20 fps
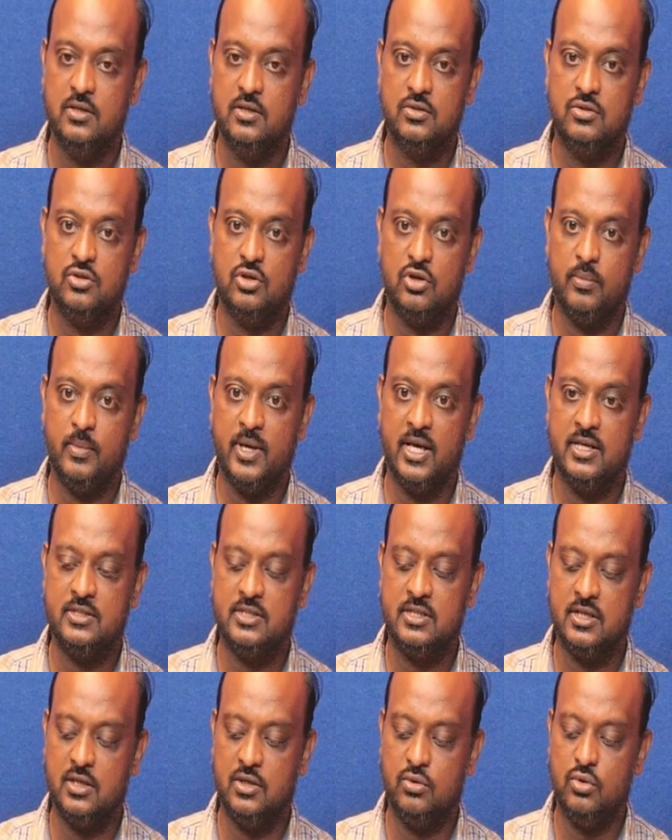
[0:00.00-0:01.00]
sodium ion
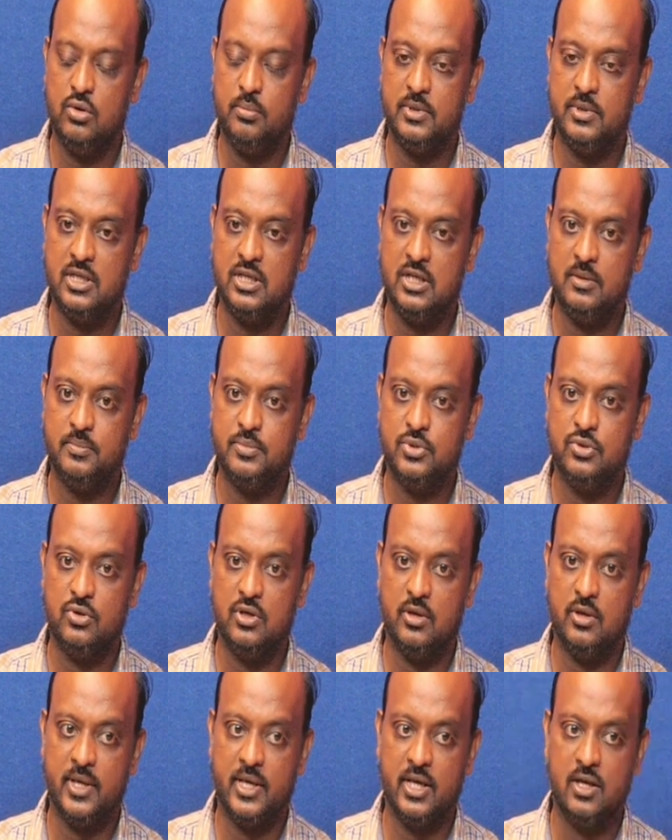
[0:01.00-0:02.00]
channel will open up,
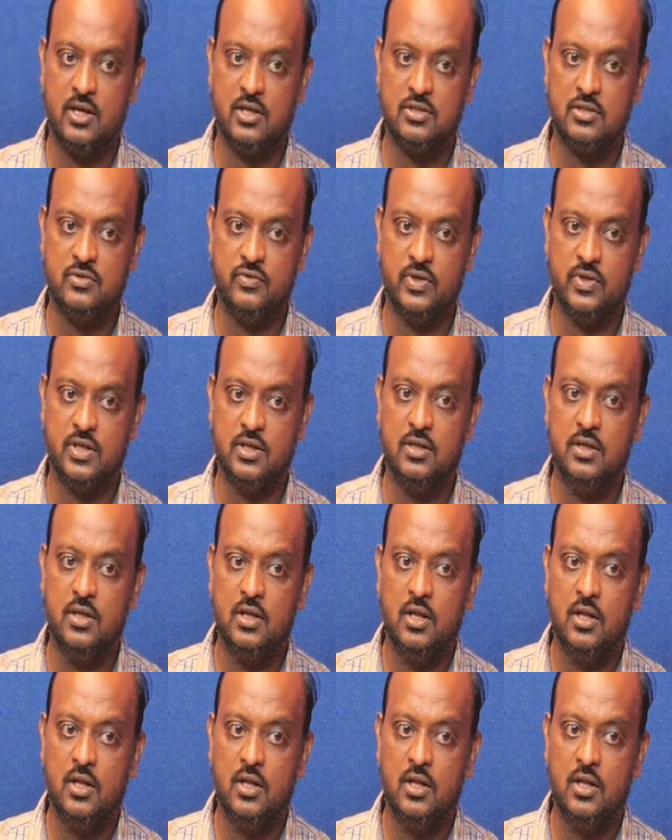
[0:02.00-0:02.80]
sodium ions will